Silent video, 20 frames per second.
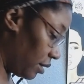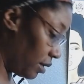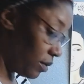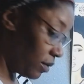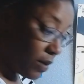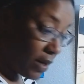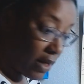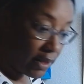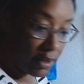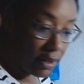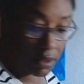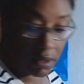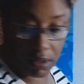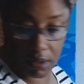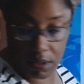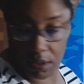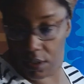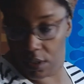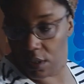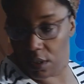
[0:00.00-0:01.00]
Why isn't
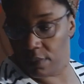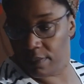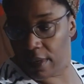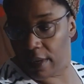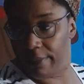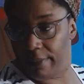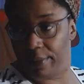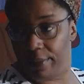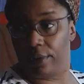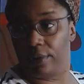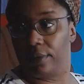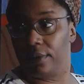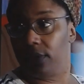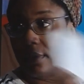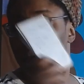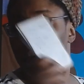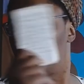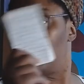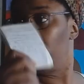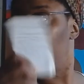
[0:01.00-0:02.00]
it in my purse?
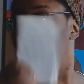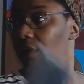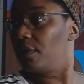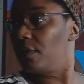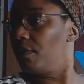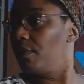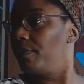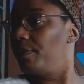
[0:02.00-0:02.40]
I don't know,